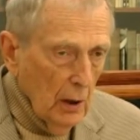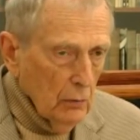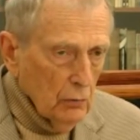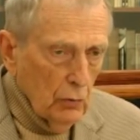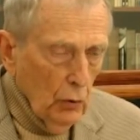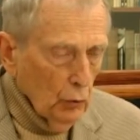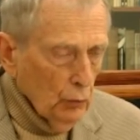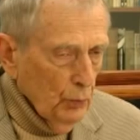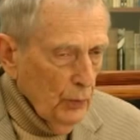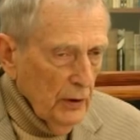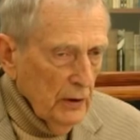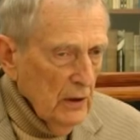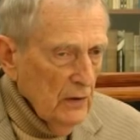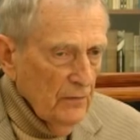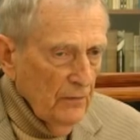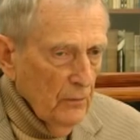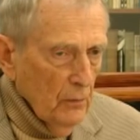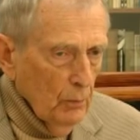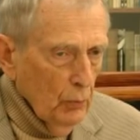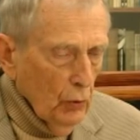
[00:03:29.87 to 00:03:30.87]
Wrote many
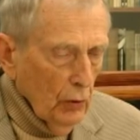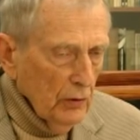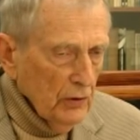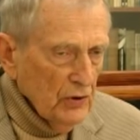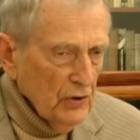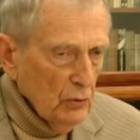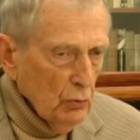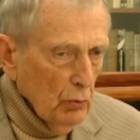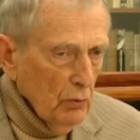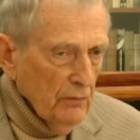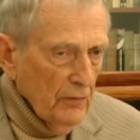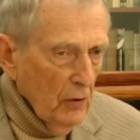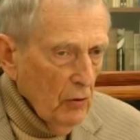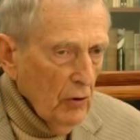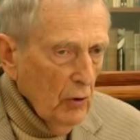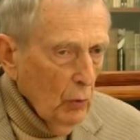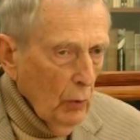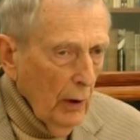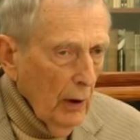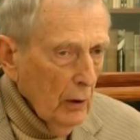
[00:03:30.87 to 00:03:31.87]
books that were
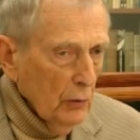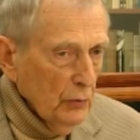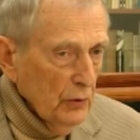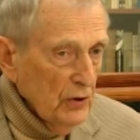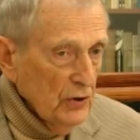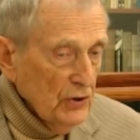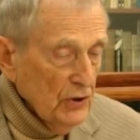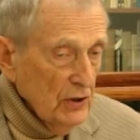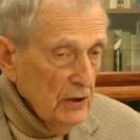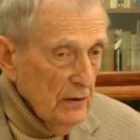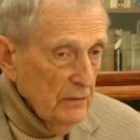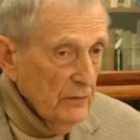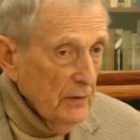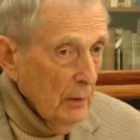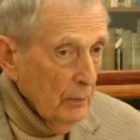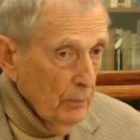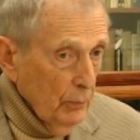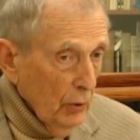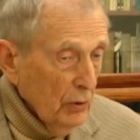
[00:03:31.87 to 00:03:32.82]
very well received,